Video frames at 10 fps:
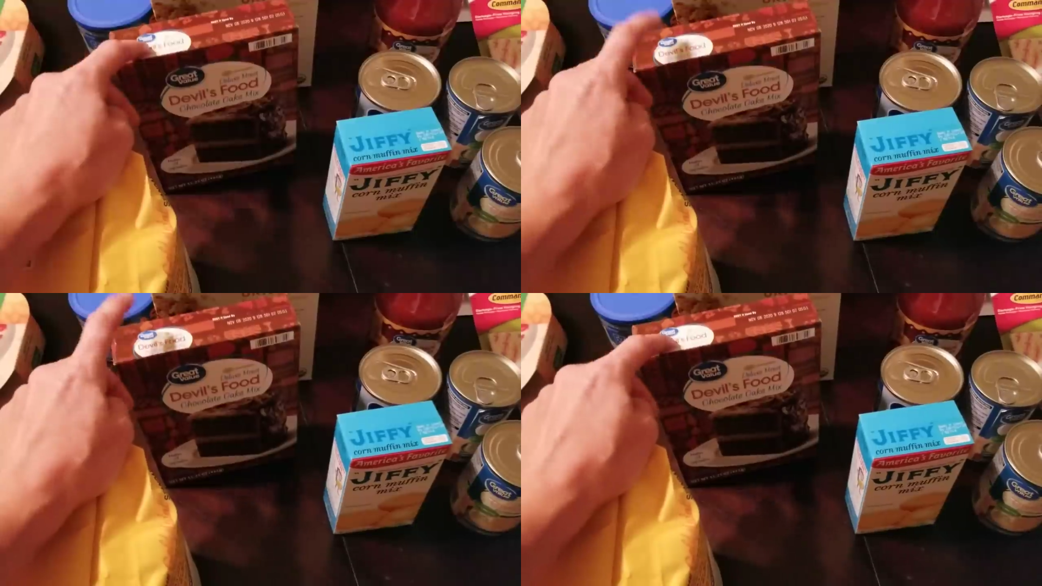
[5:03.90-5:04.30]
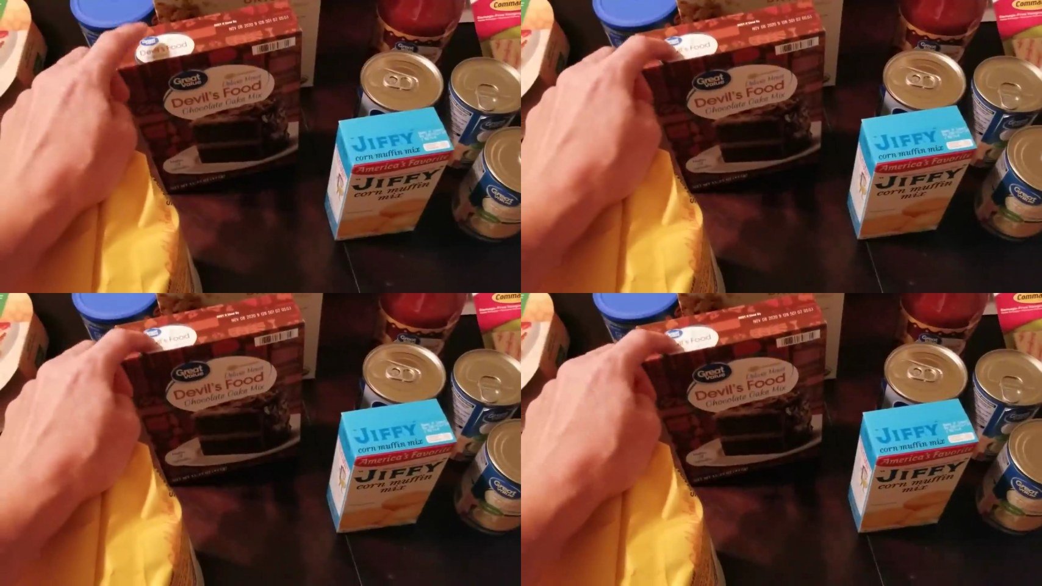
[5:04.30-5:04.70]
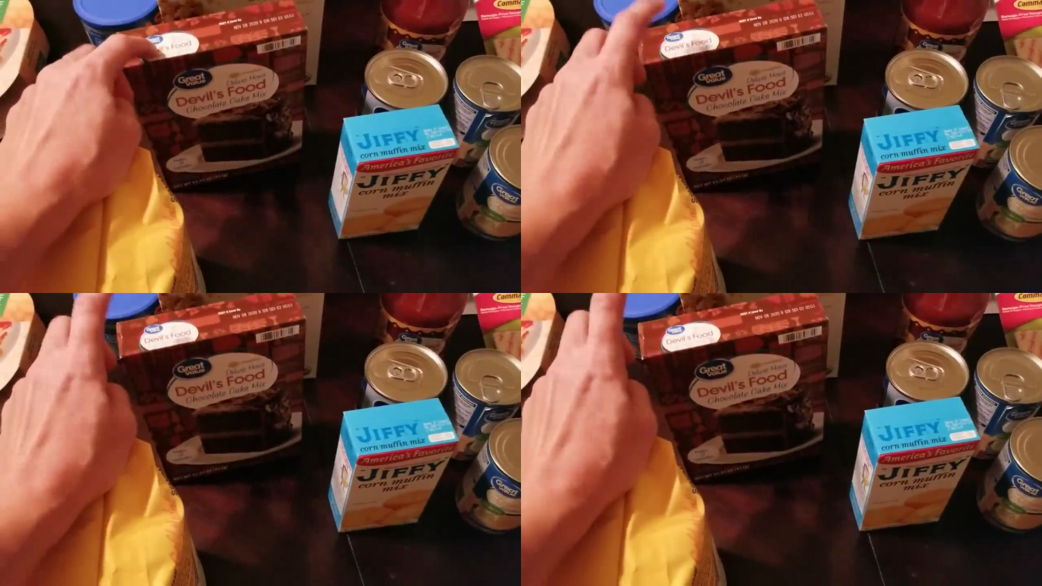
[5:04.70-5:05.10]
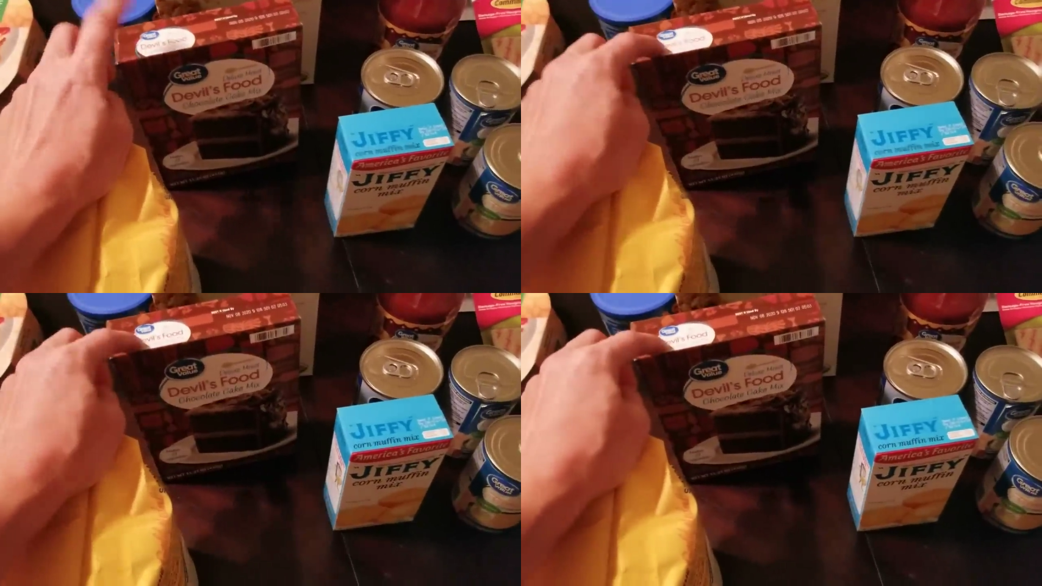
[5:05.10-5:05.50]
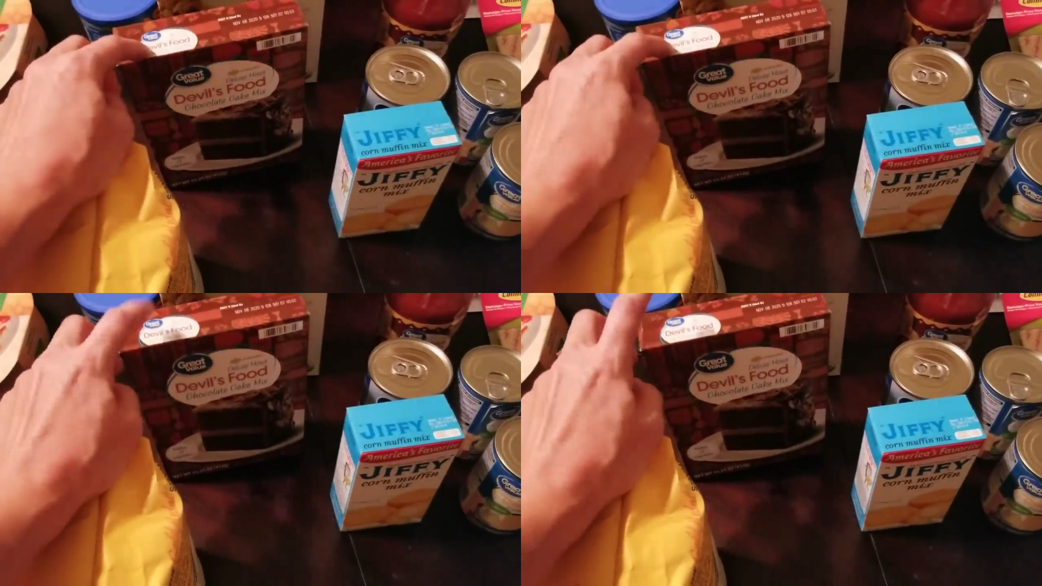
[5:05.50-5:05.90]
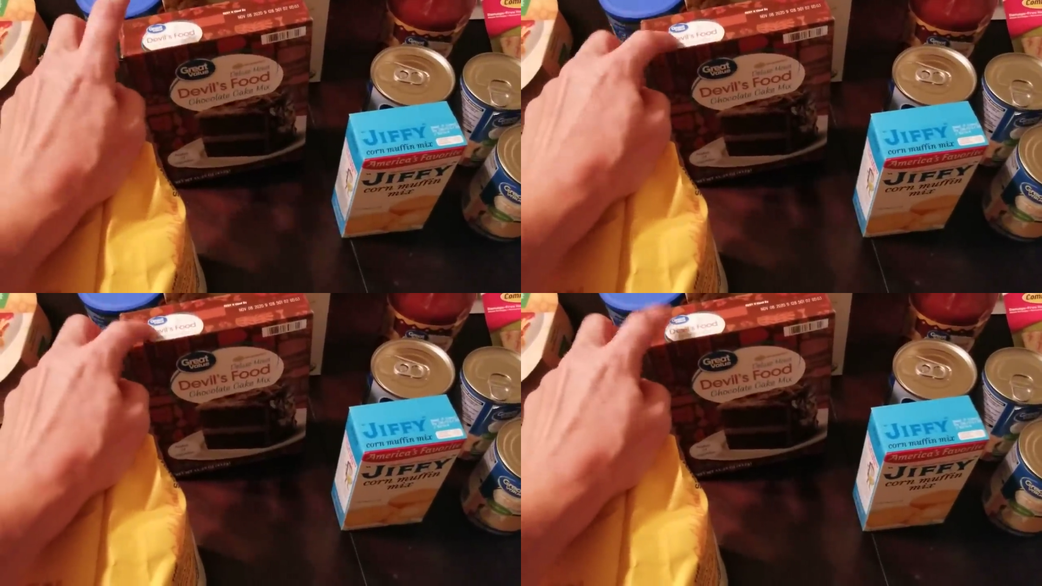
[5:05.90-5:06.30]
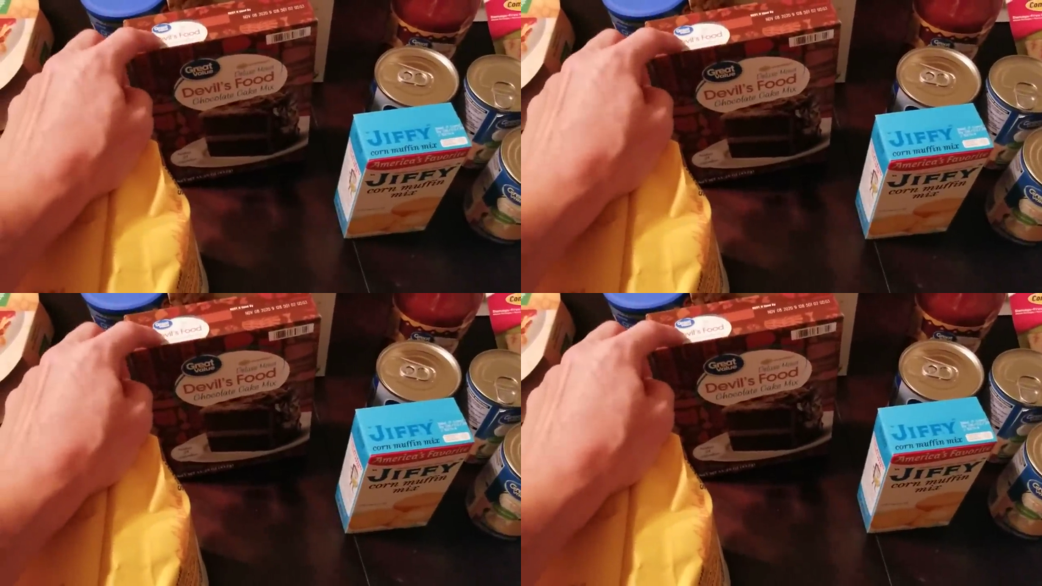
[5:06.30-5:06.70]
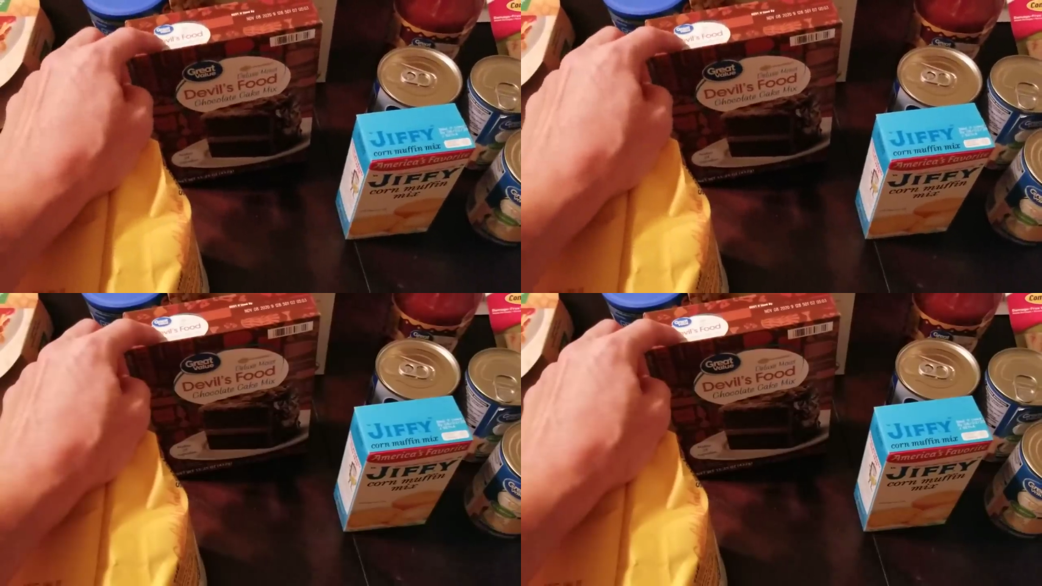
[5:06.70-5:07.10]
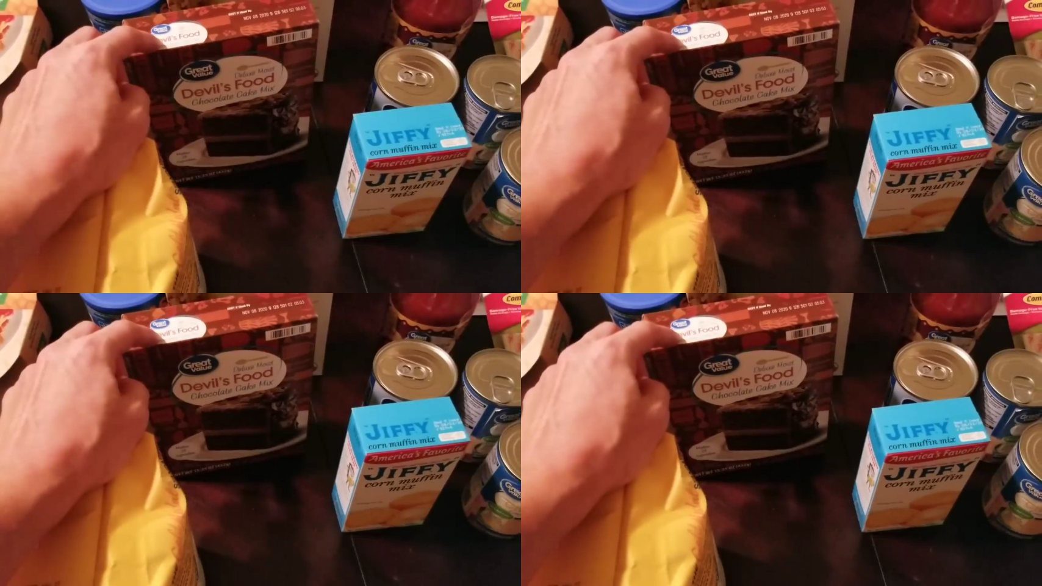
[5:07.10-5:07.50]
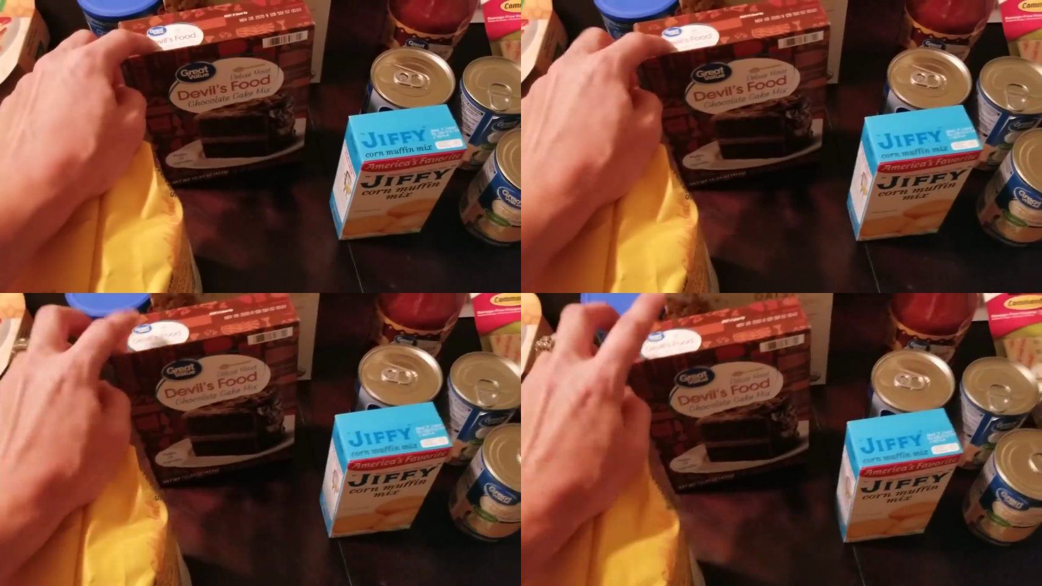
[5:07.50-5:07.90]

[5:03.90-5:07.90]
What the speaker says: (no speaker visible)